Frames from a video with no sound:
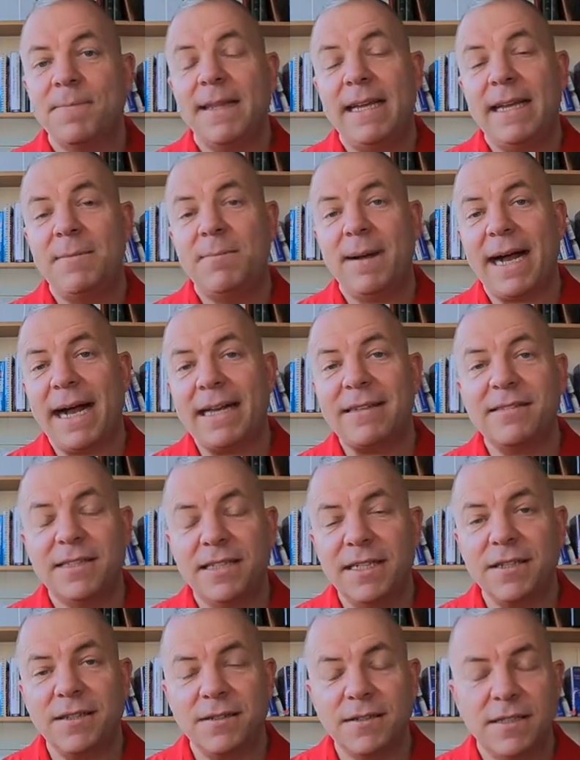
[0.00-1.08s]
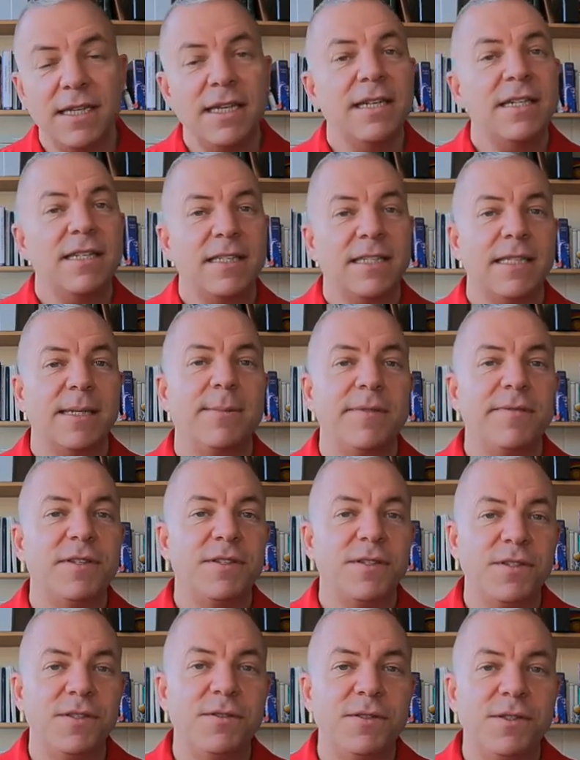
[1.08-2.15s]
In past years, some of the
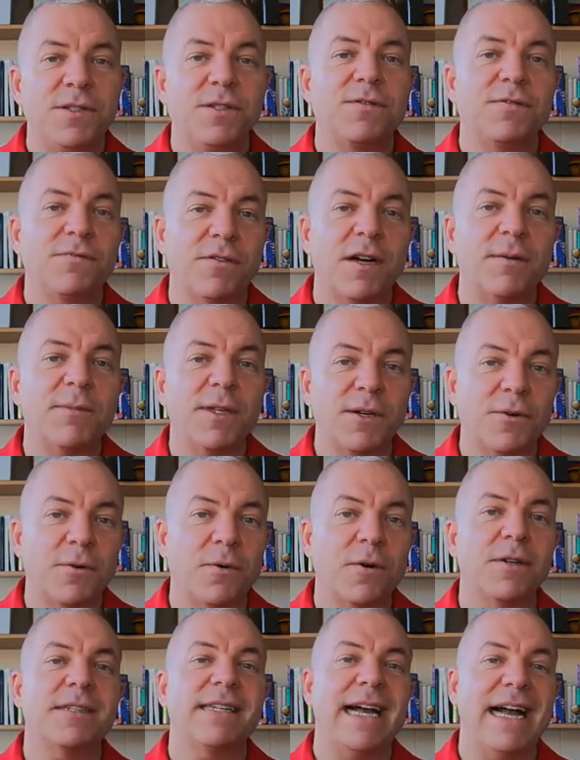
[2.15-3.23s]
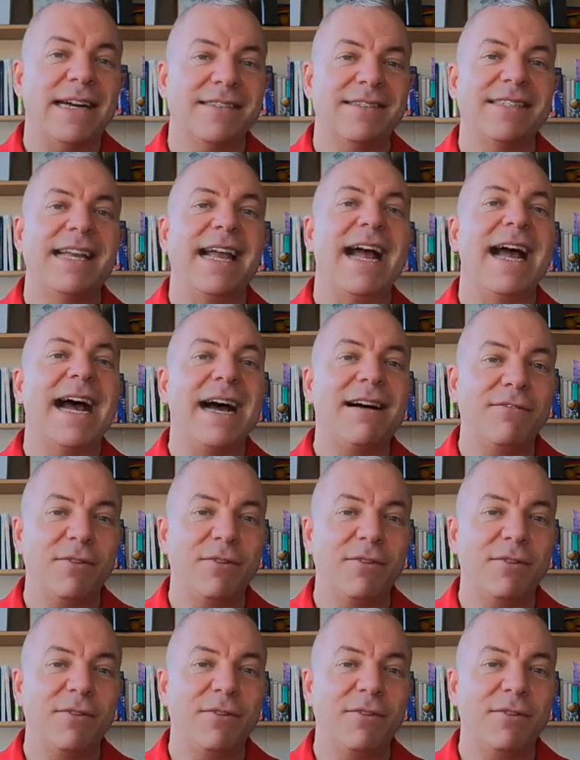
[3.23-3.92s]
students from the course actually have